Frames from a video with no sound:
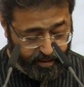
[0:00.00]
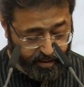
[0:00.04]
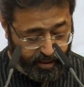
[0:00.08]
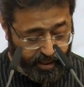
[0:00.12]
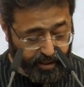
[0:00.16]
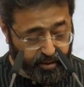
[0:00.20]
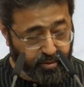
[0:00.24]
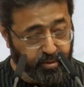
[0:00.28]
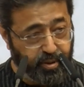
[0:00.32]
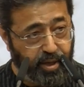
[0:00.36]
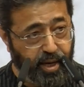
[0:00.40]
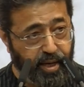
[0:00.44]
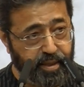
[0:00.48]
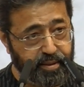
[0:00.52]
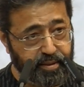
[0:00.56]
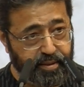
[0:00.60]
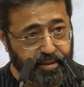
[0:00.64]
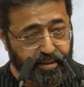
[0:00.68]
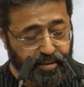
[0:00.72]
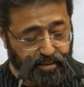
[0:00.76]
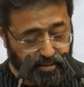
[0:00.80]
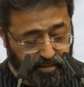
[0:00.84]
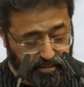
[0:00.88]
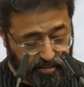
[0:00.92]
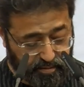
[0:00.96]
I could
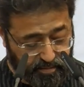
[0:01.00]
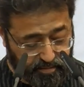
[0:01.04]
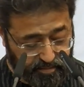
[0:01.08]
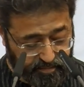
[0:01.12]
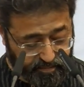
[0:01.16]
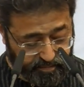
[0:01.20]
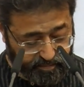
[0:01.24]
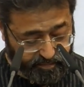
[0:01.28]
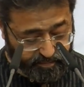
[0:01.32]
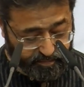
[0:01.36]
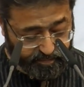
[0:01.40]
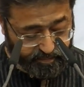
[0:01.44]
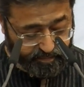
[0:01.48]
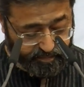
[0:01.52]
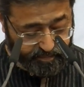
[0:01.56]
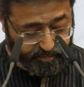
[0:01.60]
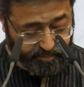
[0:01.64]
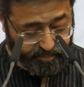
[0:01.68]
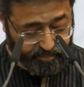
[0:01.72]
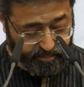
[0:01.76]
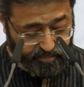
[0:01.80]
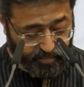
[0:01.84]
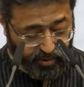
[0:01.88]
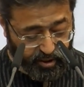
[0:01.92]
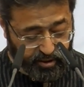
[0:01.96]
answer,
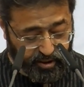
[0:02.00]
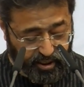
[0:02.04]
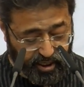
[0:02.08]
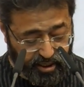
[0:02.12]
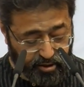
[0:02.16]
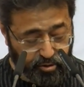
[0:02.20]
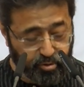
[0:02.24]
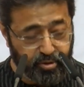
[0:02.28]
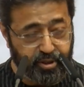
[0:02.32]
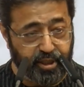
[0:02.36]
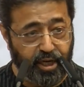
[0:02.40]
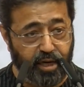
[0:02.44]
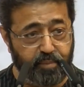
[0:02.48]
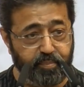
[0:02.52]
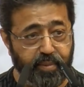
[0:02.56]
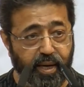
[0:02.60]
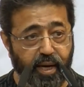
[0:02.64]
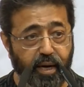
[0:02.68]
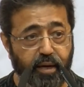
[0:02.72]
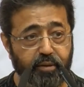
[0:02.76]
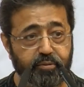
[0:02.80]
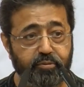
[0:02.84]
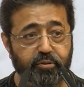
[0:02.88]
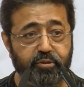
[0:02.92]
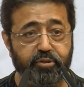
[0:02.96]
but can you tell me
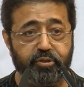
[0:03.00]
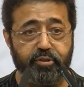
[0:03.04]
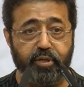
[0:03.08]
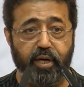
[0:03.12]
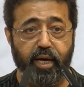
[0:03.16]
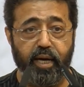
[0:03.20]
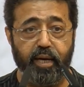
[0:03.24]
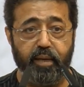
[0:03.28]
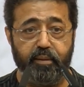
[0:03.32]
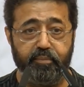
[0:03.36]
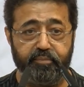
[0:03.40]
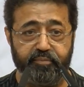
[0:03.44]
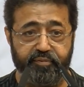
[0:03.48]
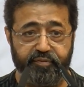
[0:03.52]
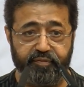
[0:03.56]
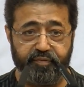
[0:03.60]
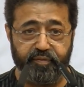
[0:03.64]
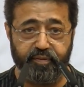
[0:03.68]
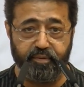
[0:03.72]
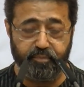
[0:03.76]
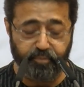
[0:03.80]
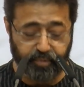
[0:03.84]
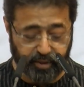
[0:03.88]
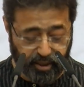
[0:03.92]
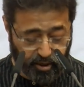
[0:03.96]
how to
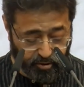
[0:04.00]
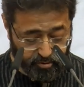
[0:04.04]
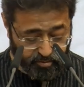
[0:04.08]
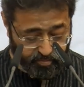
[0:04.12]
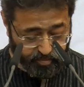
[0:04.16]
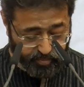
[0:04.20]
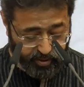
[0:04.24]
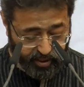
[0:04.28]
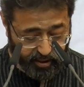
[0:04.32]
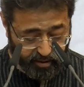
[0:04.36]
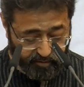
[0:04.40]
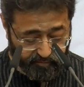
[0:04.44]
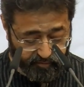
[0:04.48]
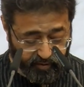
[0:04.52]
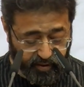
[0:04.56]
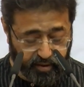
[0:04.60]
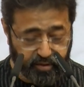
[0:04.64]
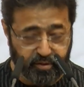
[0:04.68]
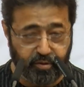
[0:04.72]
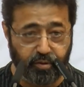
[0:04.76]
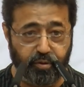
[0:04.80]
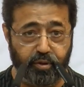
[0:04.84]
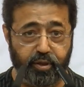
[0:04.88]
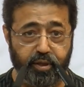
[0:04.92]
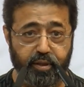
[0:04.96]
triumph without being
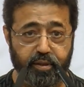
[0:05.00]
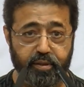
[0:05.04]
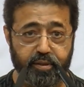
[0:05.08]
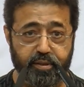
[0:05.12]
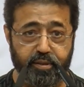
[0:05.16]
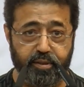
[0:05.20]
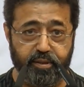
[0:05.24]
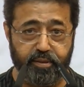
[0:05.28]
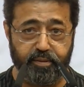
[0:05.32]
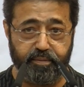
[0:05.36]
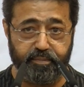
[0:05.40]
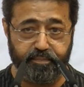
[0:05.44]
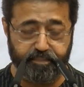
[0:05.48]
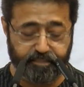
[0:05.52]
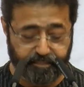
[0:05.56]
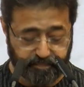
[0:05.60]
victorious?